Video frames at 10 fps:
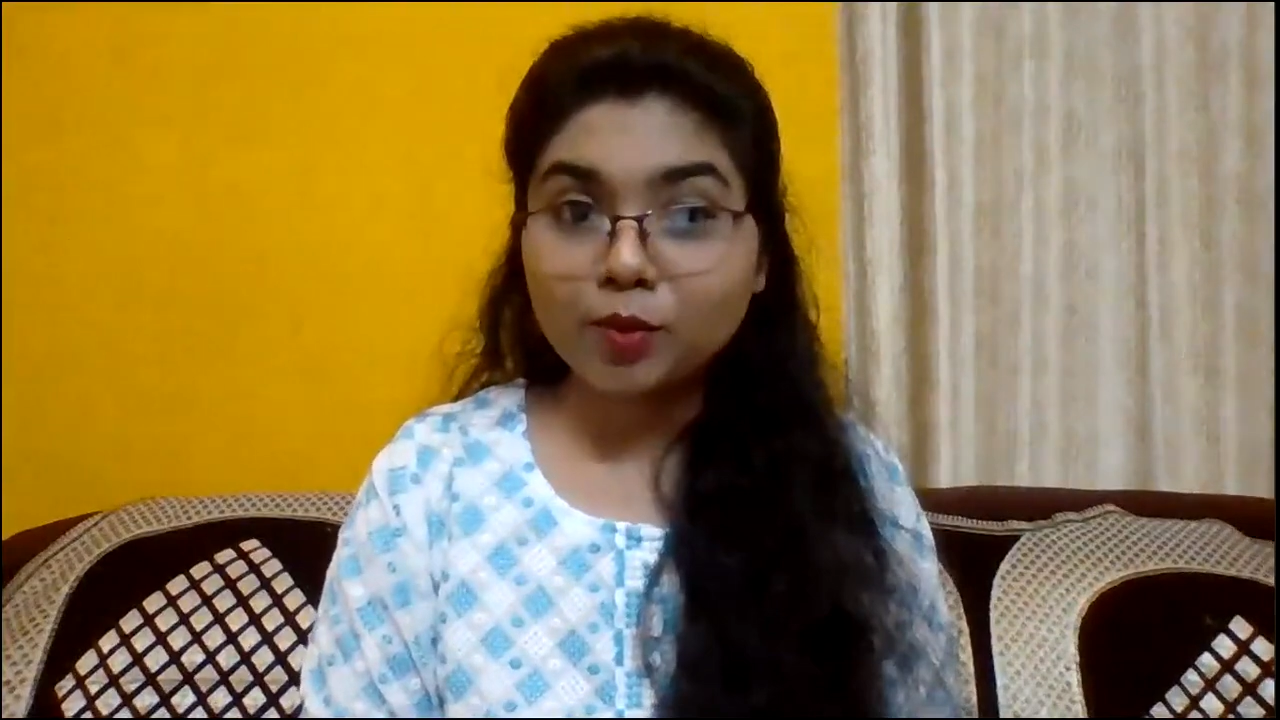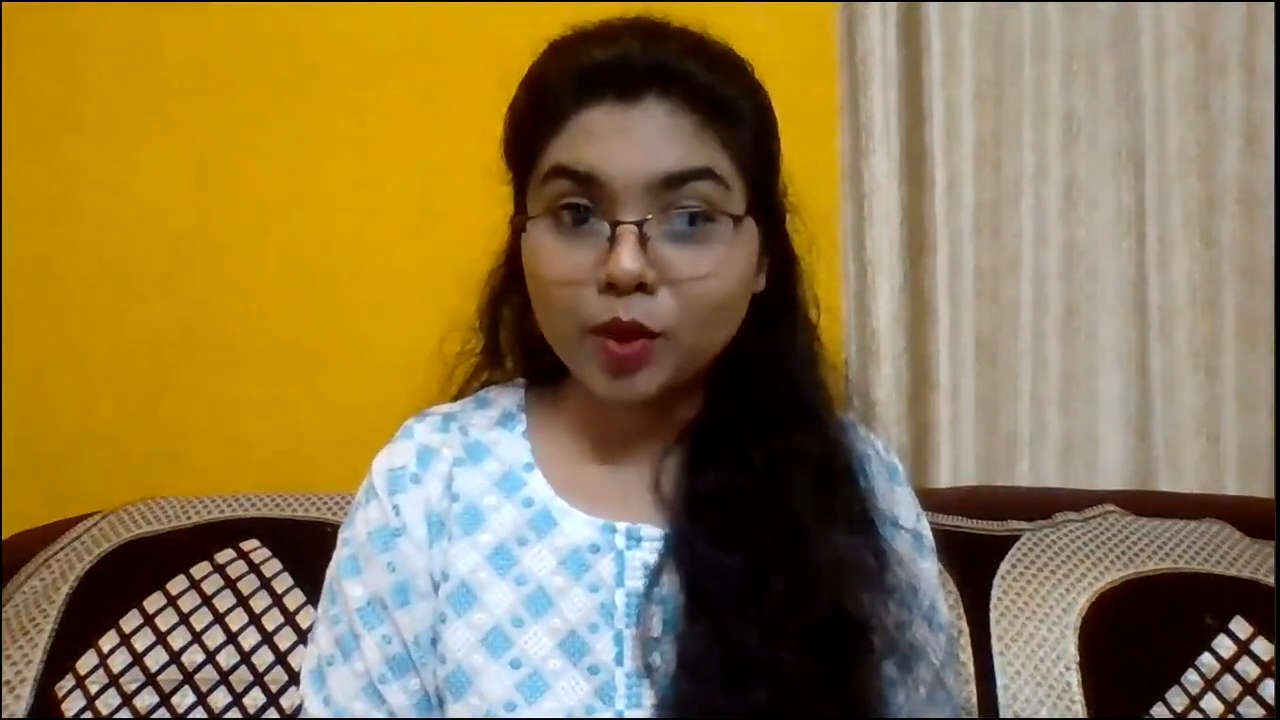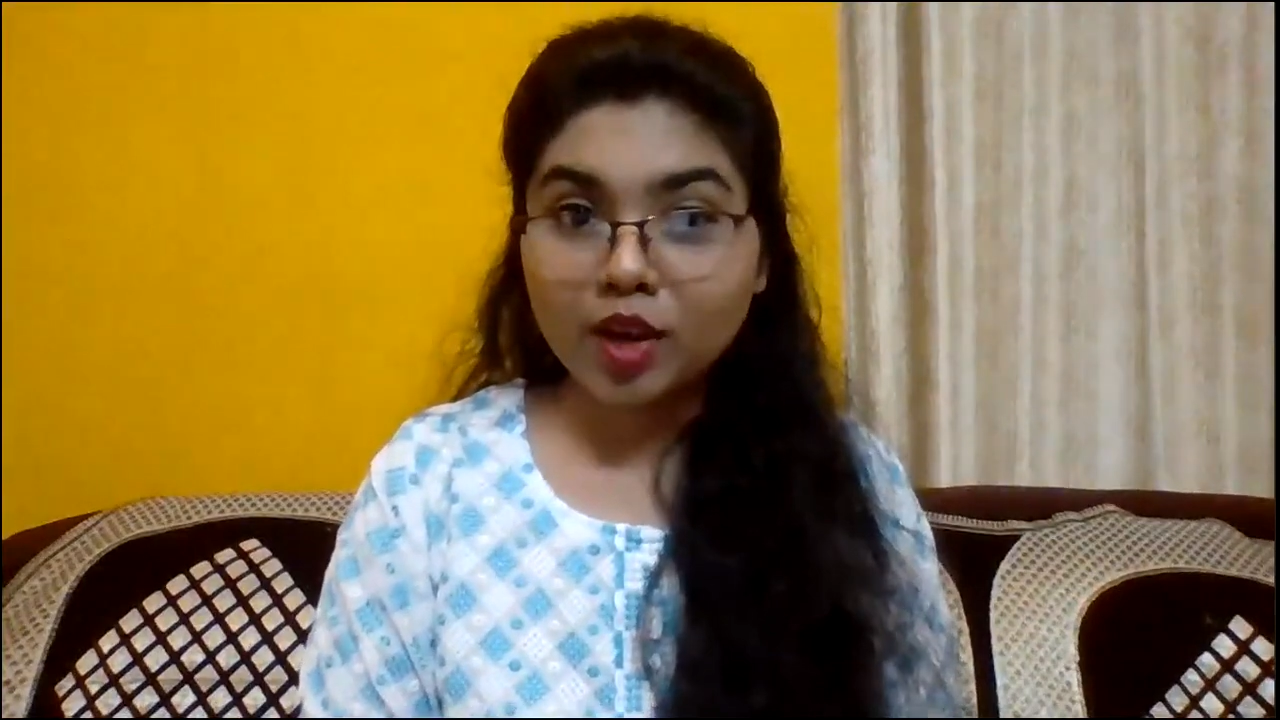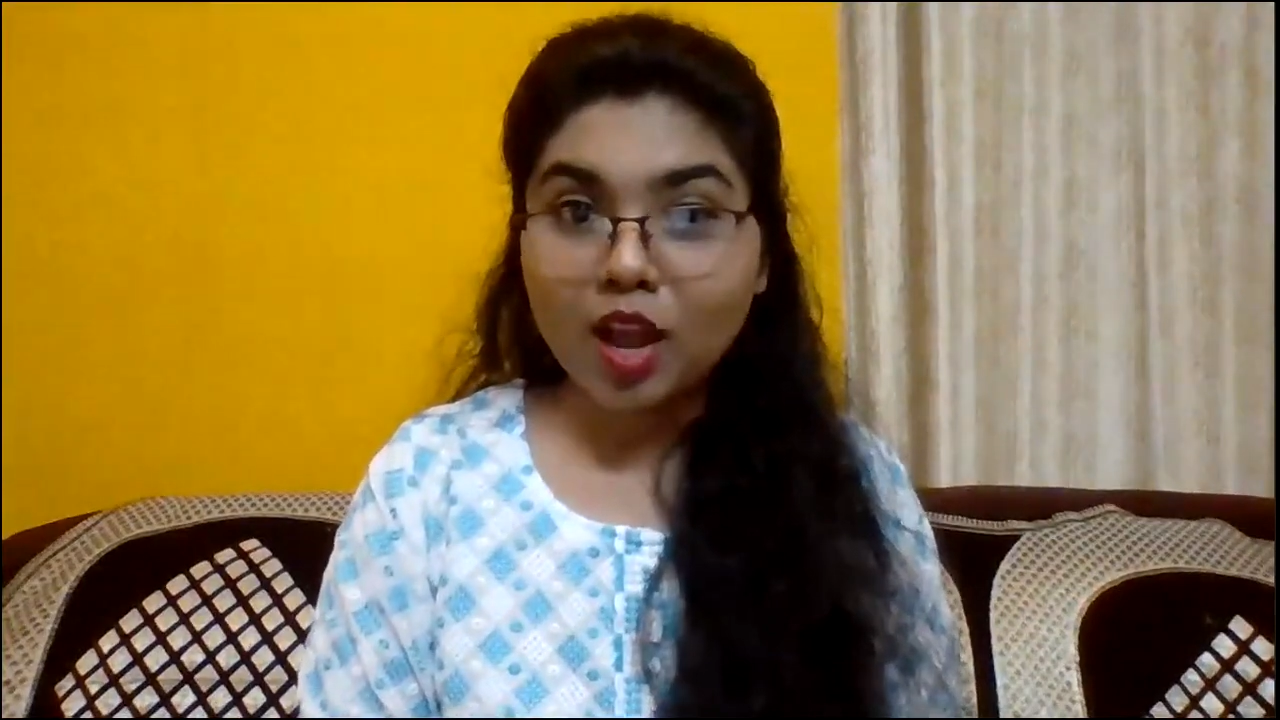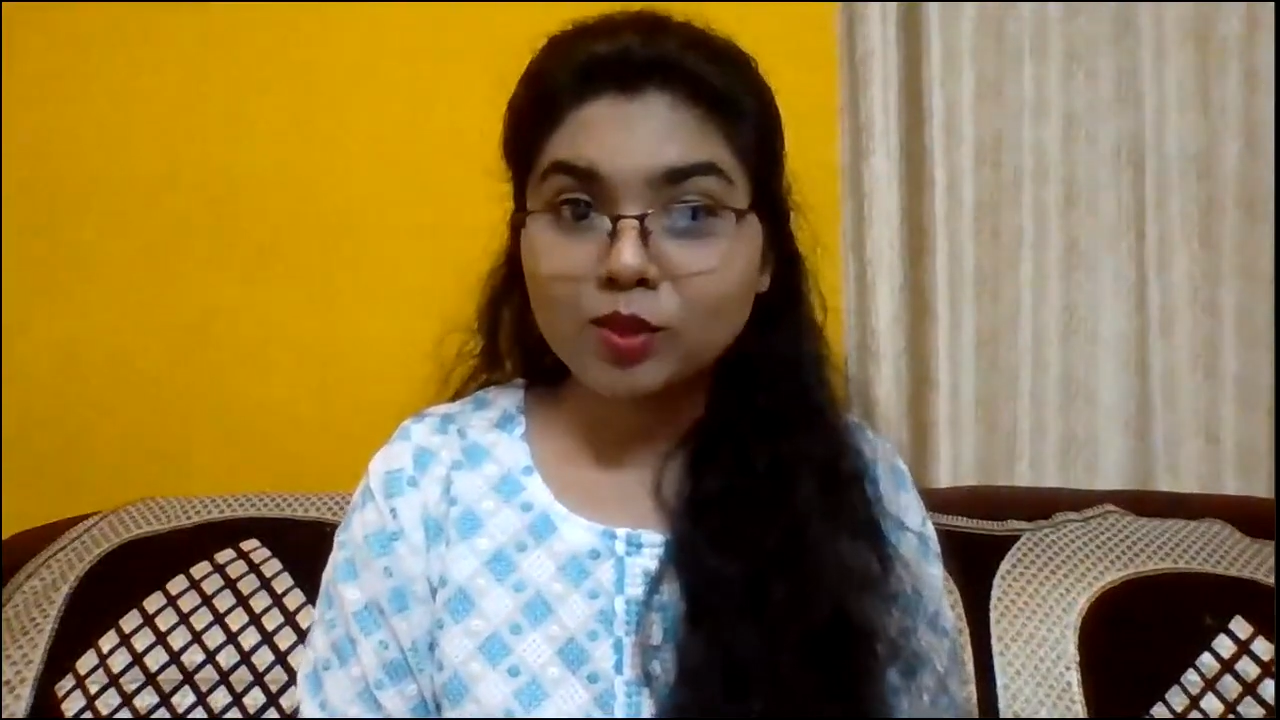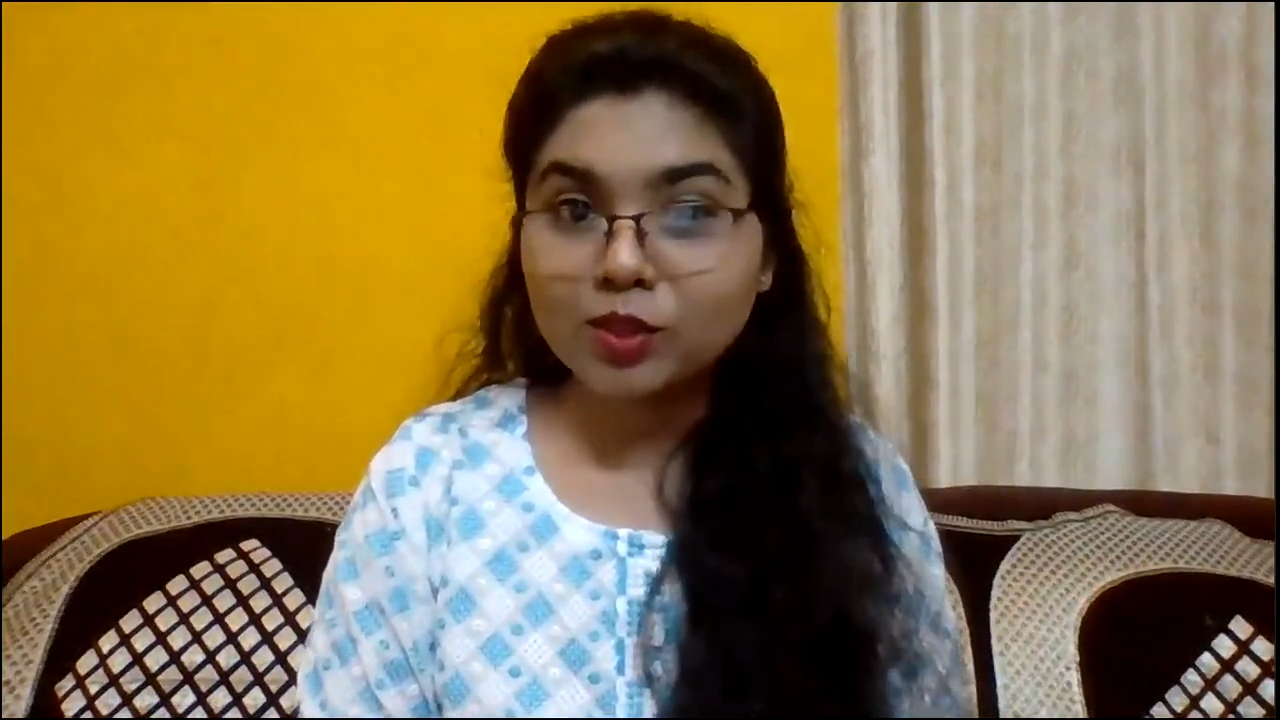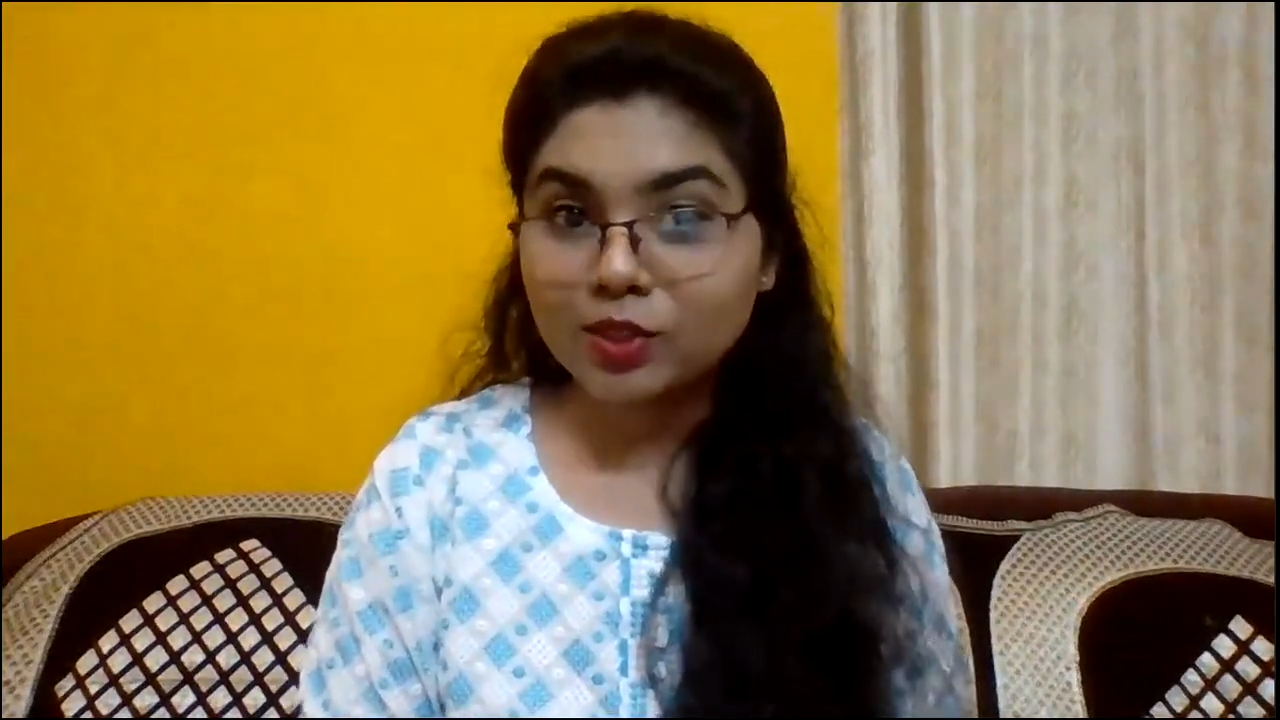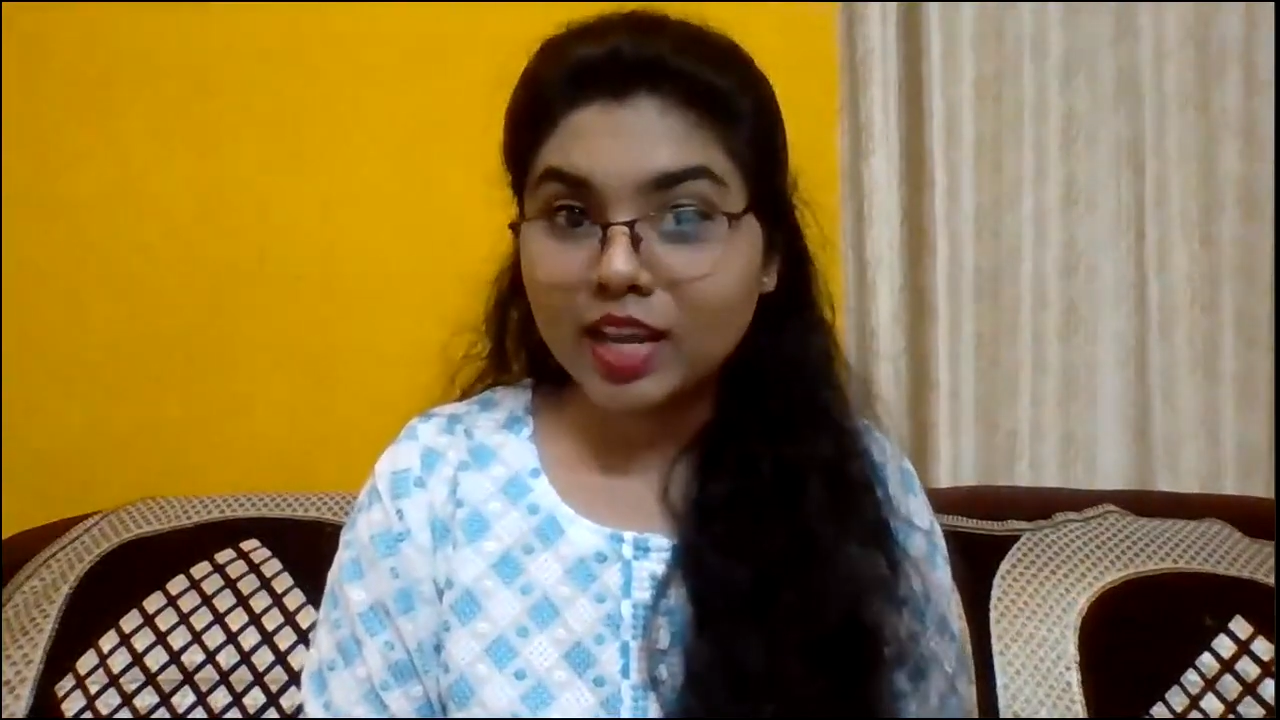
pronouns,